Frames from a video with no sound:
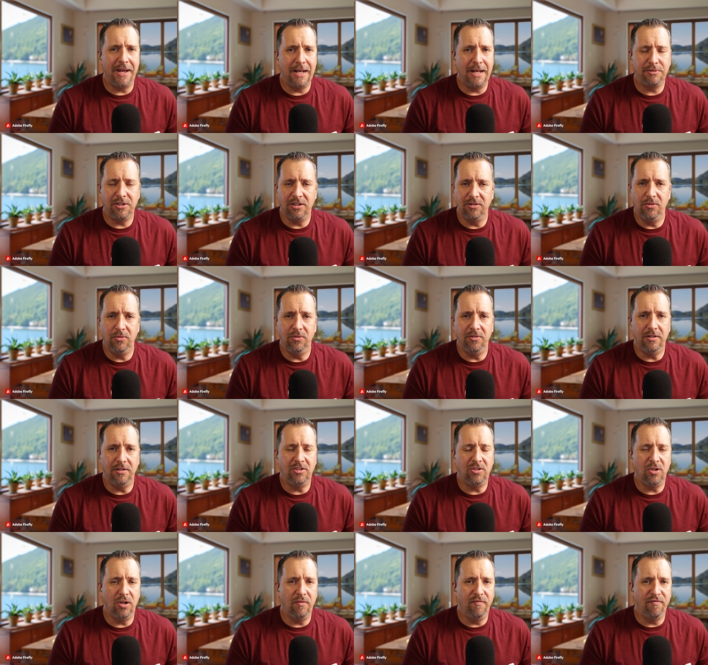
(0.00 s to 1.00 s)
Absolutely.
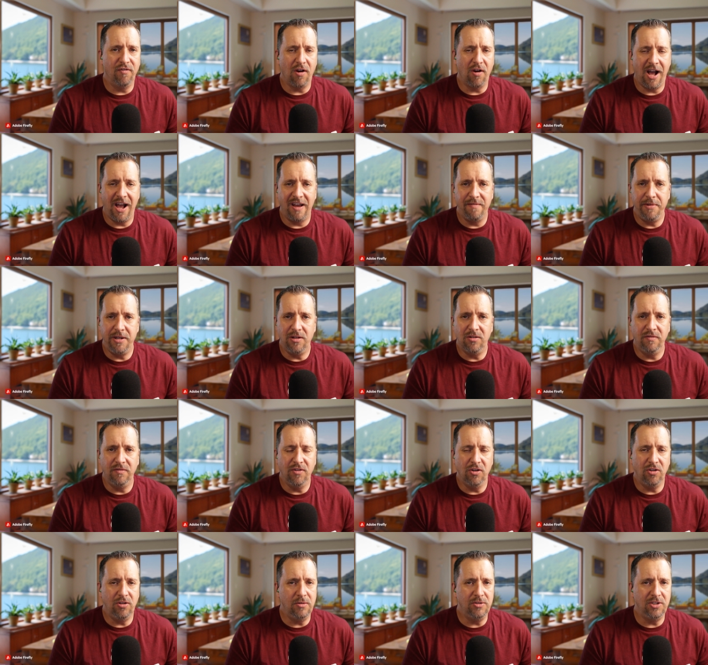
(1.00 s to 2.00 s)
So for hive beetle,
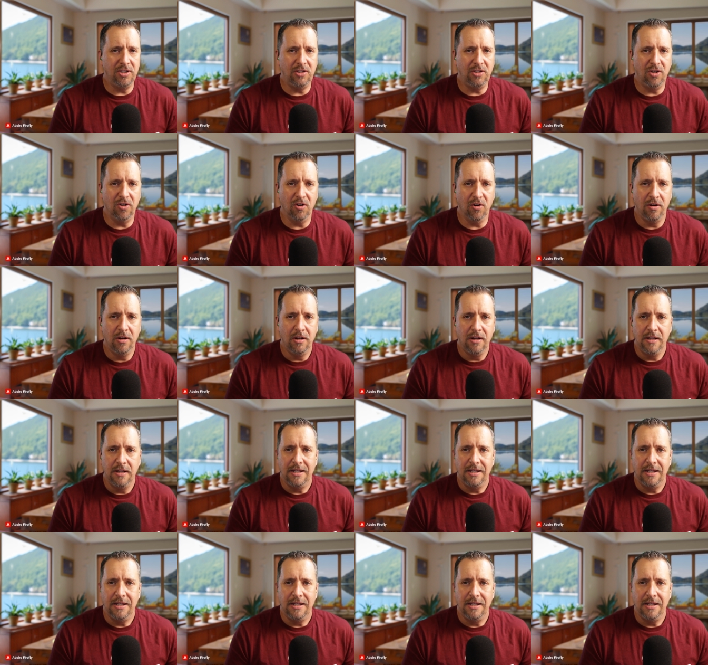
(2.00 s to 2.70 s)
if you're using your